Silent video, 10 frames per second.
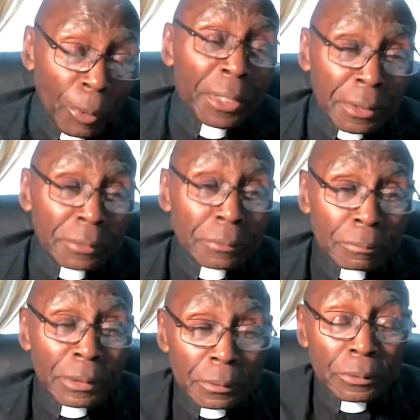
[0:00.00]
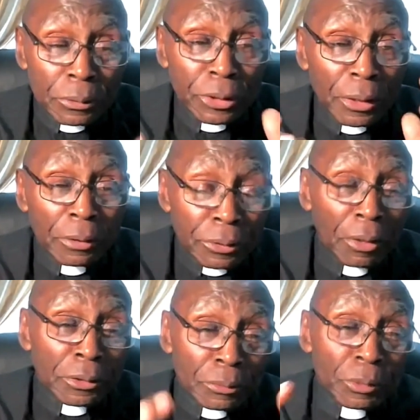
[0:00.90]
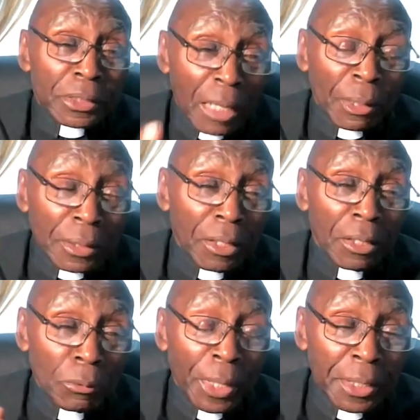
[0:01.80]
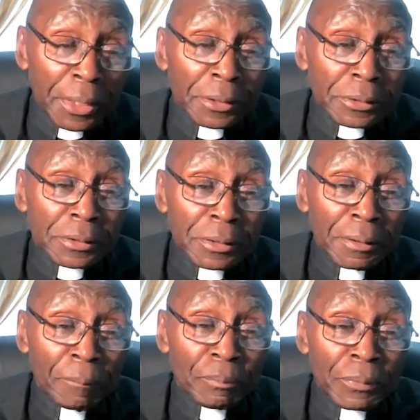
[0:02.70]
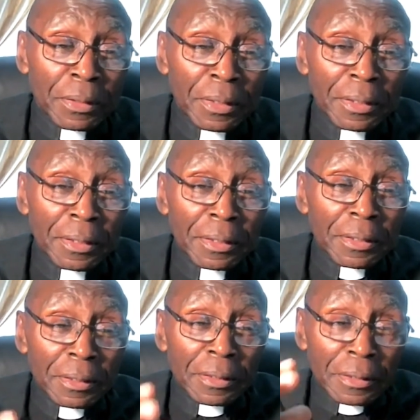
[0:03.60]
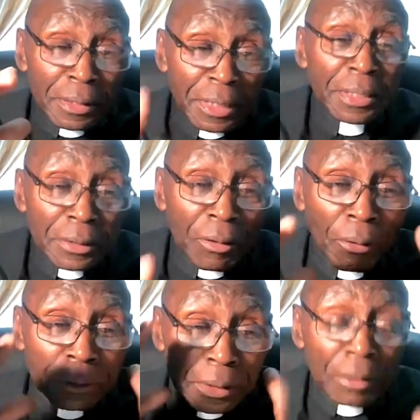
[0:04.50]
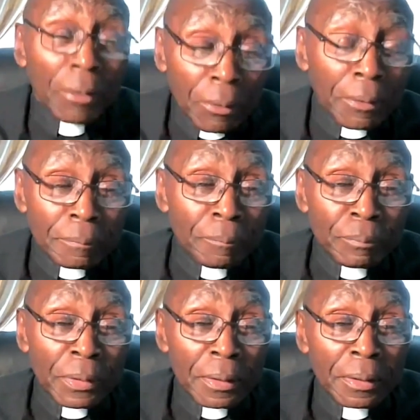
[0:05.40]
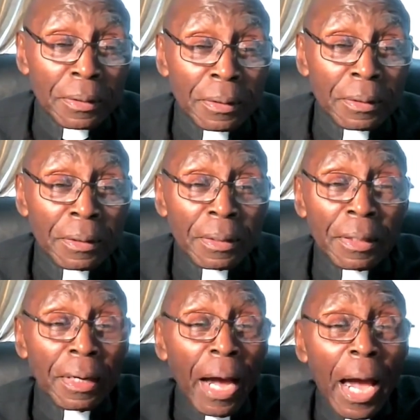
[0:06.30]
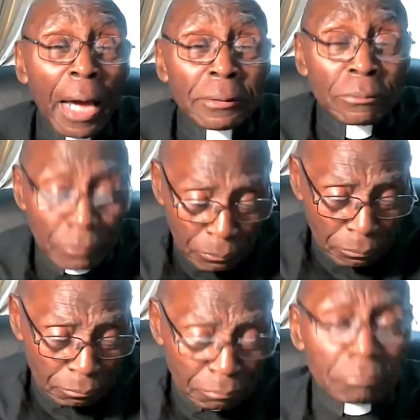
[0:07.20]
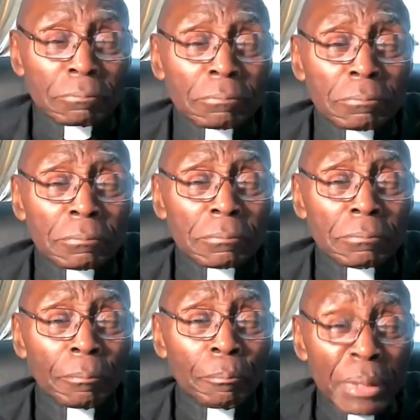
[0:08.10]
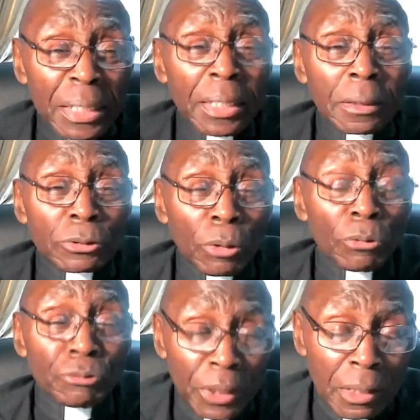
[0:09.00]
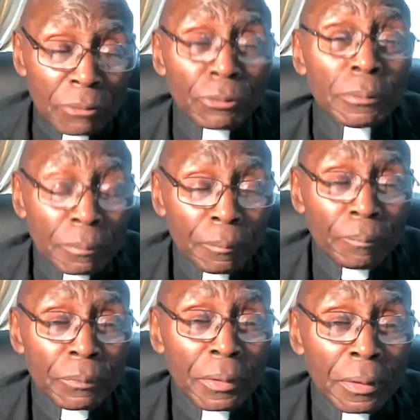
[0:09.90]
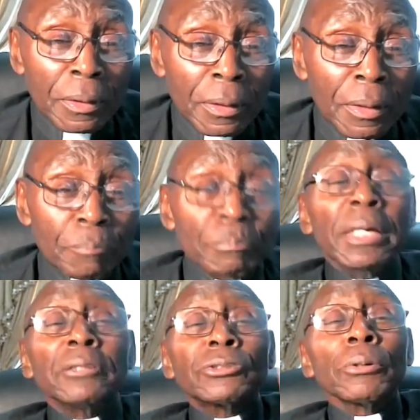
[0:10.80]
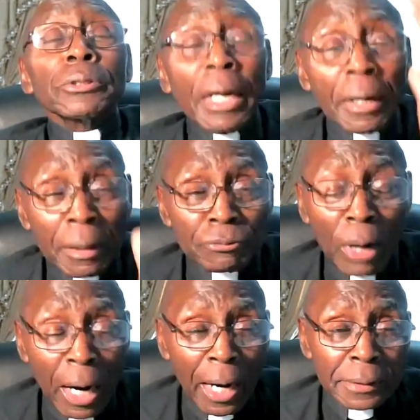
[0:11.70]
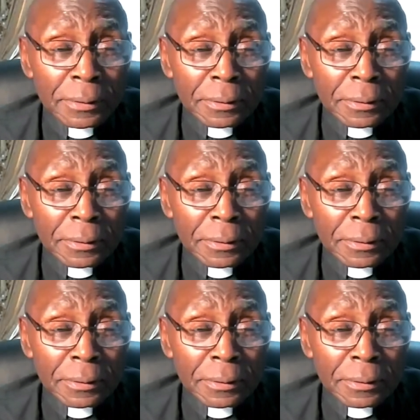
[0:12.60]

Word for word: ways. We used to sing the songs that we come a long ways, uh, leaning on the Lord. And being so fearful, being so terrified,